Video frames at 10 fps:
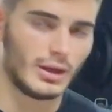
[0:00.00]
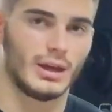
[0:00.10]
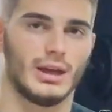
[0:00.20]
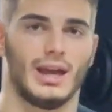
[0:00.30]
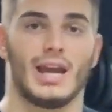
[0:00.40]

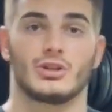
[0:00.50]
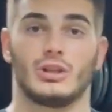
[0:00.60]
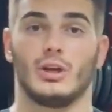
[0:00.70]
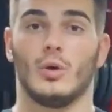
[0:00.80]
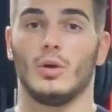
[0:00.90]

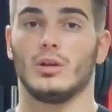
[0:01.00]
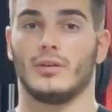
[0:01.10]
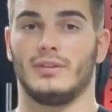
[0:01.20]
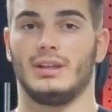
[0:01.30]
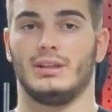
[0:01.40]
Actually, all
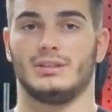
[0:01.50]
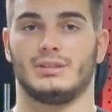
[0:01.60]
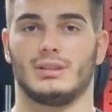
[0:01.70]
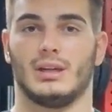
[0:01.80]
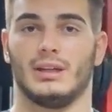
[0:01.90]
of
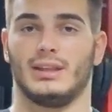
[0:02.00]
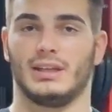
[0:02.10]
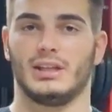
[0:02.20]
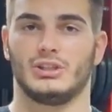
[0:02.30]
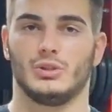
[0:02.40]
these
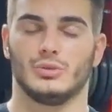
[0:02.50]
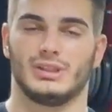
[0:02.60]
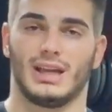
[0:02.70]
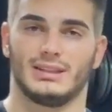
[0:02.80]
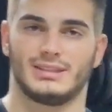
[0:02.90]
techniques use
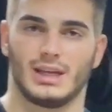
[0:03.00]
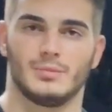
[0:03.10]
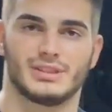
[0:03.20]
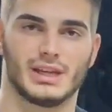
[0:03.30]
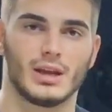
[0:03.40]
that
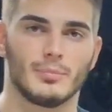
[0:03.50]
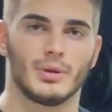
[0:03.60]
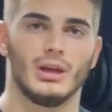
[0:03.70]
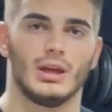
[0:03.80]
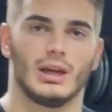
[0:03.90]
same setup.
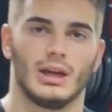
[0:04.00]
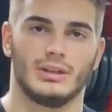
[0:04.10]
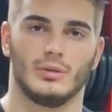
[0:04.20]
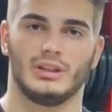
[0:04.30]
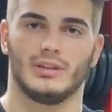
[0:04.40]

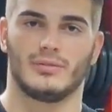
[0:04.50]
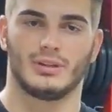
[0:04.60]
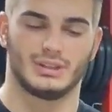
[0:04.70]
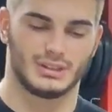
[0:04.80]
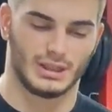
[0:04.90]
The only
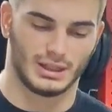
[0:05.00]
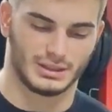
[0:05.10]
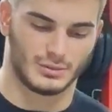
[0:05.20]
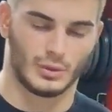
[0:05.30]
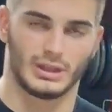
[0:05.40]
difference
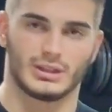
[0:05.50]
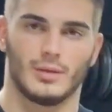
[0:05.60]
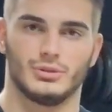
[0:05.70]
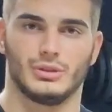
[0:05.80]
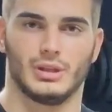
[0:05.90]
is when it
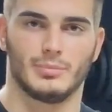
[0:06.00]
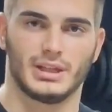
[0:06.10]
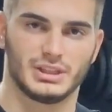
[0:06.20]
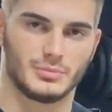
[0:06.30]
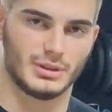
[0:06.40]
comes to the
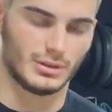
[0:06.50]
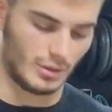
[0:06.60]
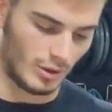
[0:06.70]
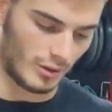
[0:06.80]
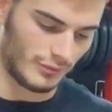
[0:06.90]
placement
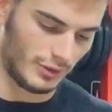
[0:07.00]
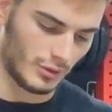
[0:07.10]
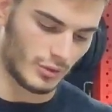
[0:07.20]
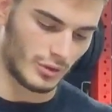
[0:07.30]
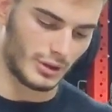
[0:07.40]
of
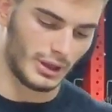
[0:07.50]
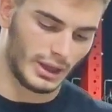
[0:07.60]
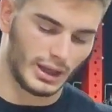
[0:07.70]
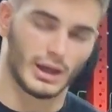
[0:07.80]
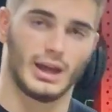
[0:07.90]
your
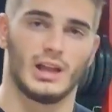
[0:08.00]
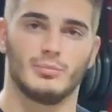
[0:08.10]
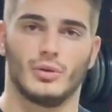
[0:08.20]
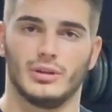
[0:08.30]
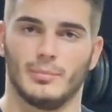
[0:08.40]

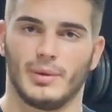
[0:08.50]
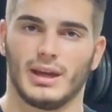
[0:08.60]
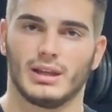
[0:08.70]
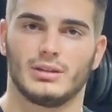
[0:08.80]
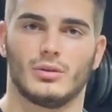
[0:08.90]
elbow on the
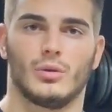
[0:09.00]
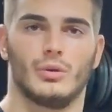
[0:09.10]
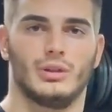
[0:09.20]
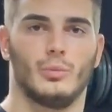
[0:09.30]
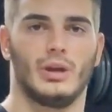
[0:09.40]
pad,
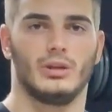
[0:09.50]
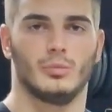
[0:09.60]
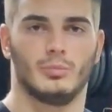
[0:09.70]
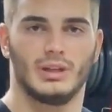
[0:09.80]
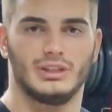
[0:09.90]
or the way you
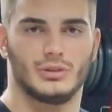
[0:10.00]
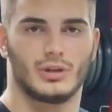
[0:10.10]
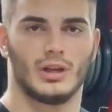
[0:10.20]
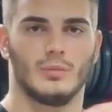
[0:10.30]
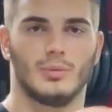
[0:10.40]
place
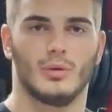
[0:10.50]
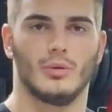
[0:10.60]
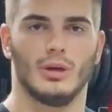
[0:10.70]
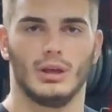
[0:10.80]
your elbow